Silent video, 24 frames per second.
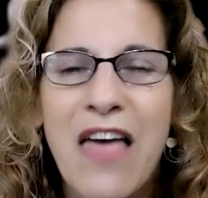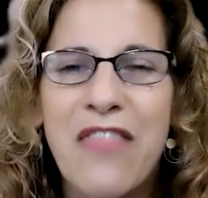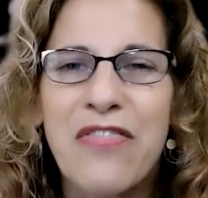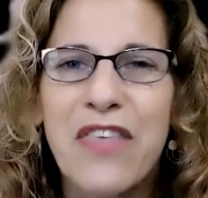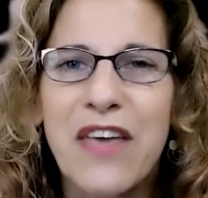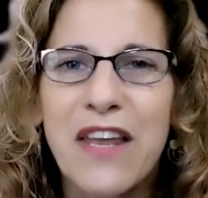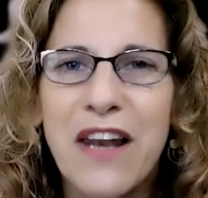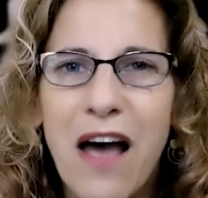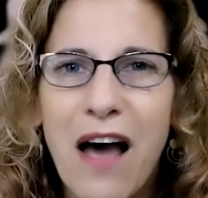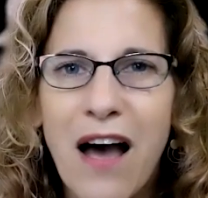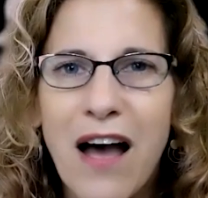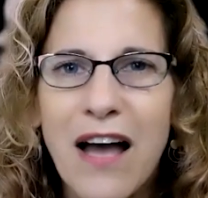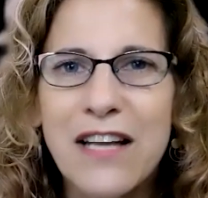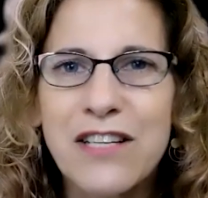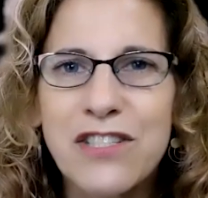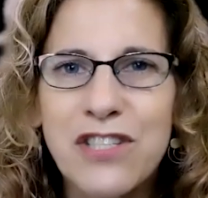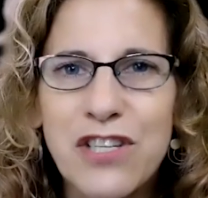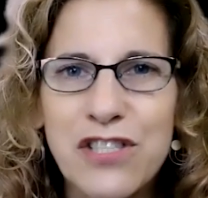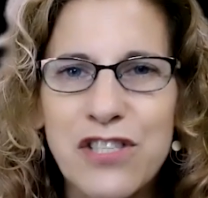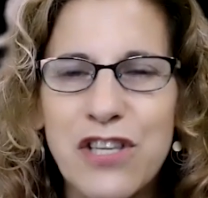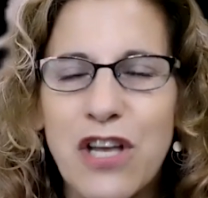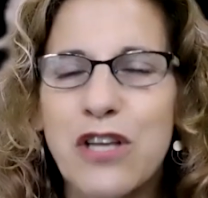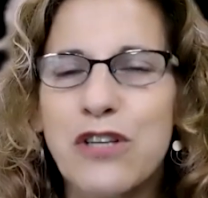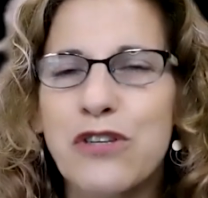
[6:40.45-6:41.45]
that I
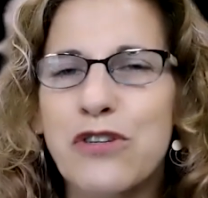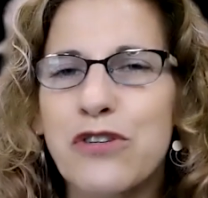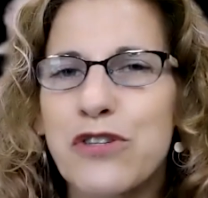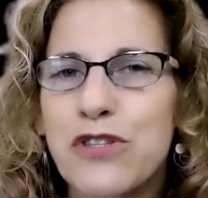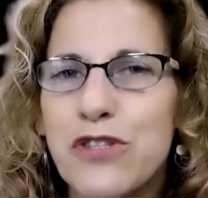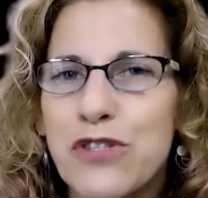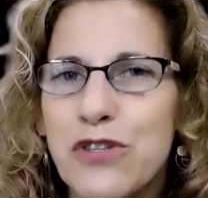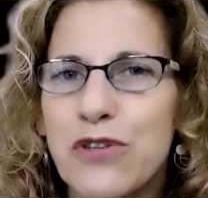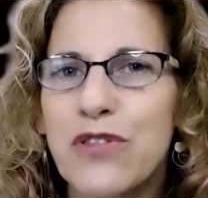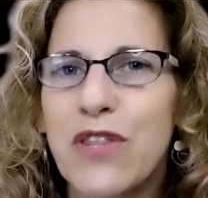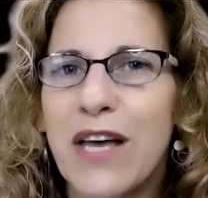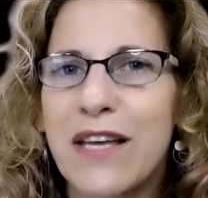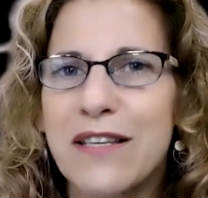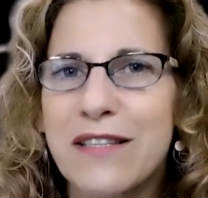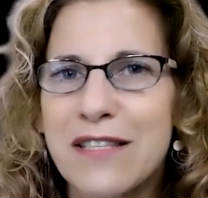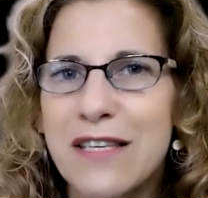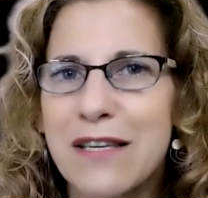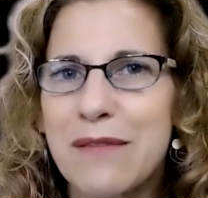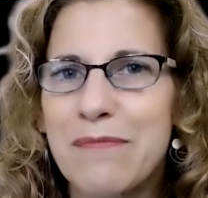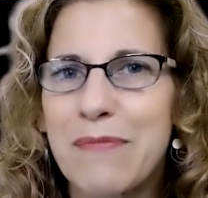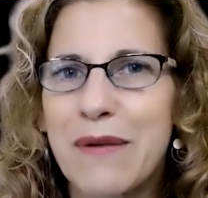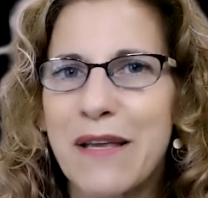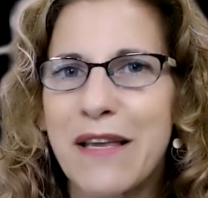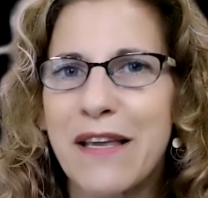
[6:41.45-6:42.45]
just understood that
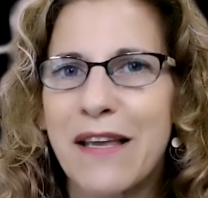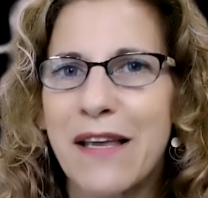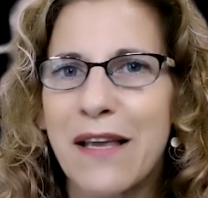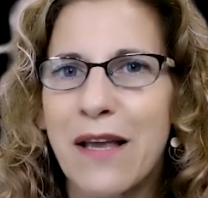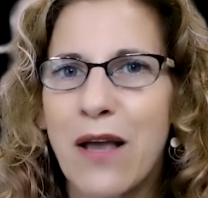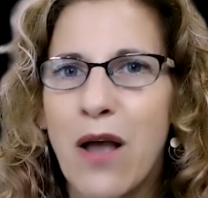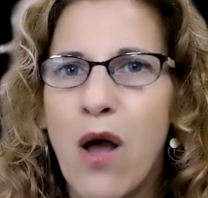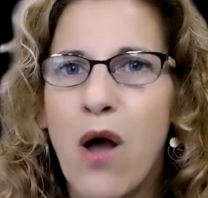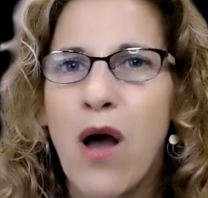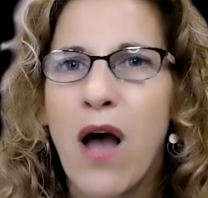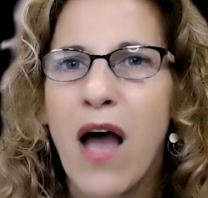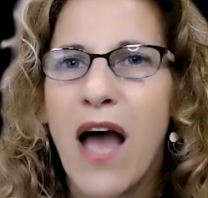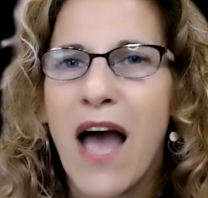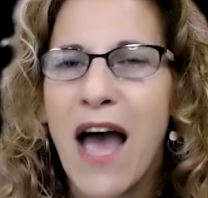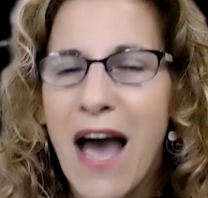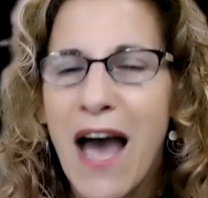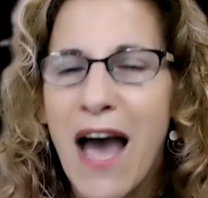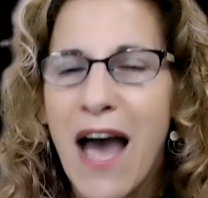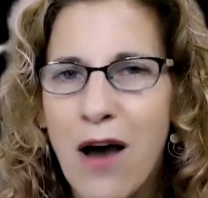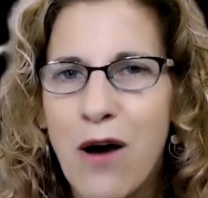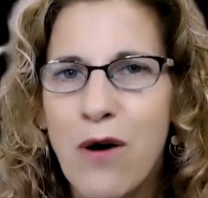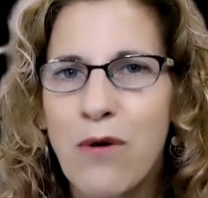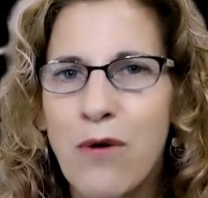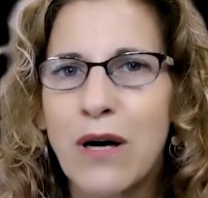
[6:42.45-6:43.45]
to be
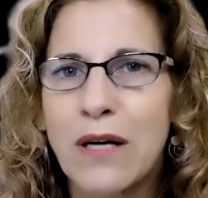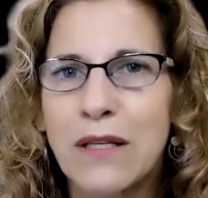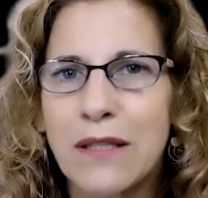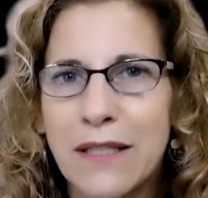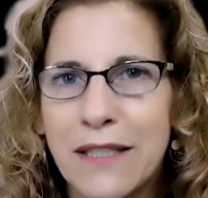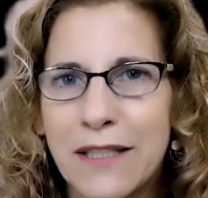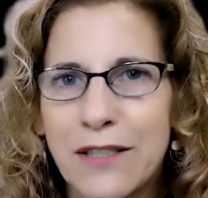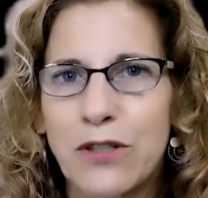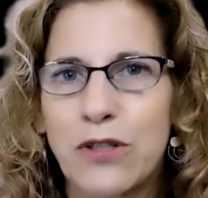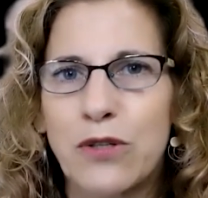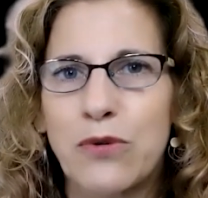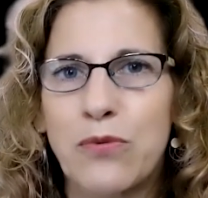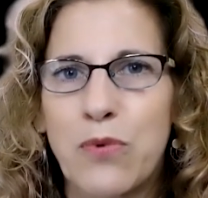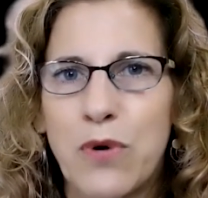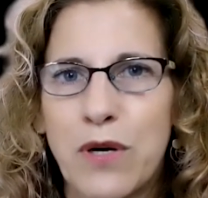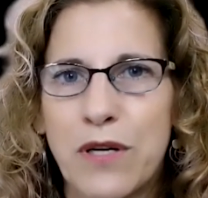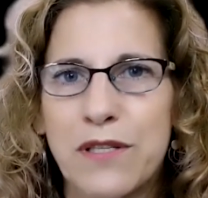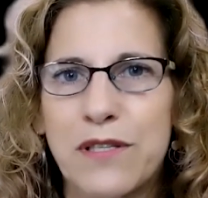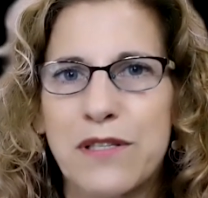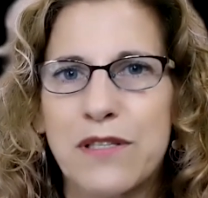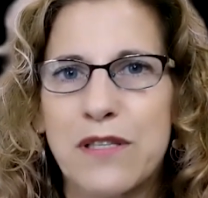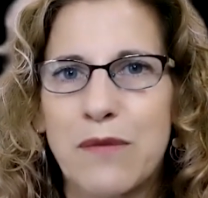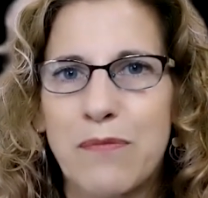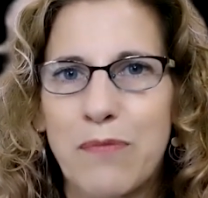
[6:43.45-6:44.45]
how a leader
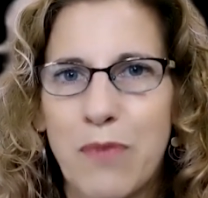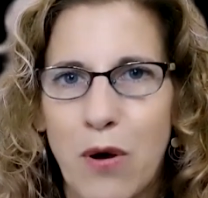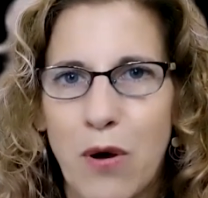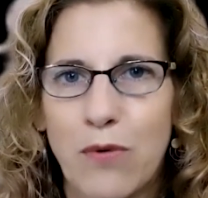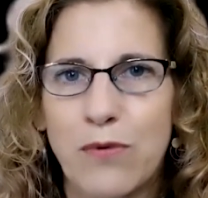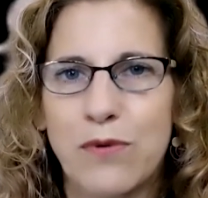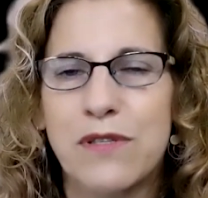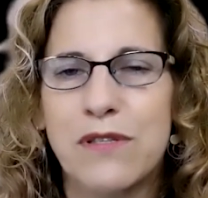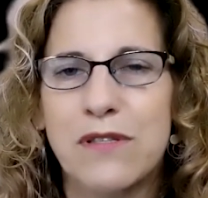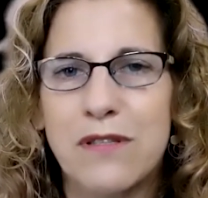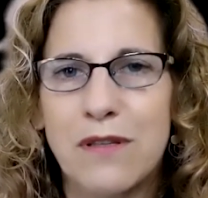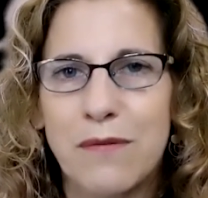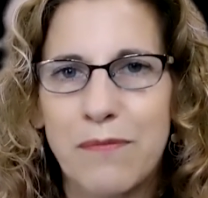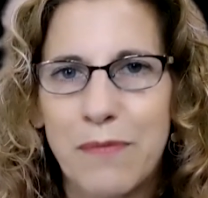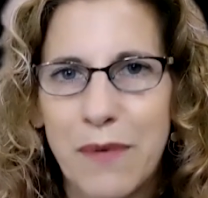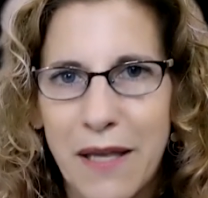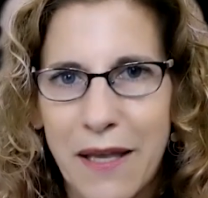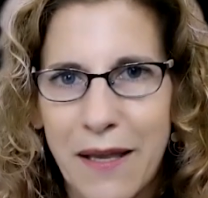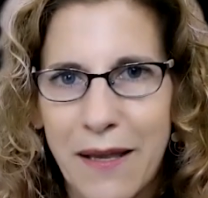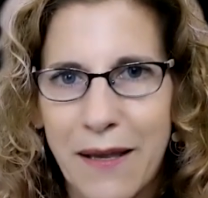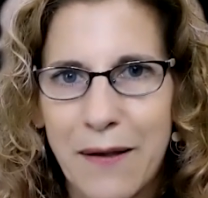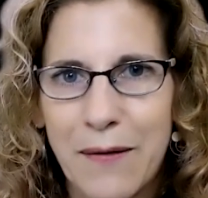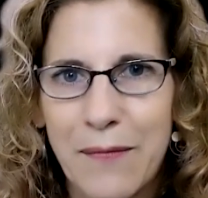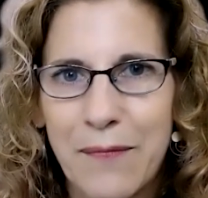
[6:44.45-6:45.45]
was supposed to
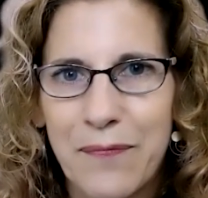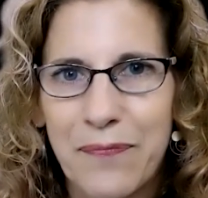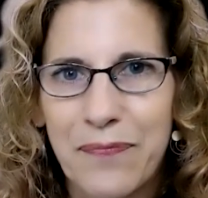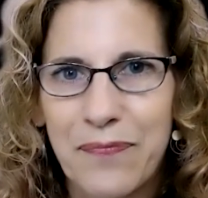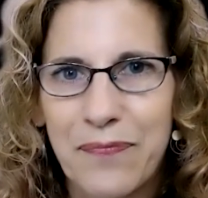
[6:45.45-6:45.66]
be.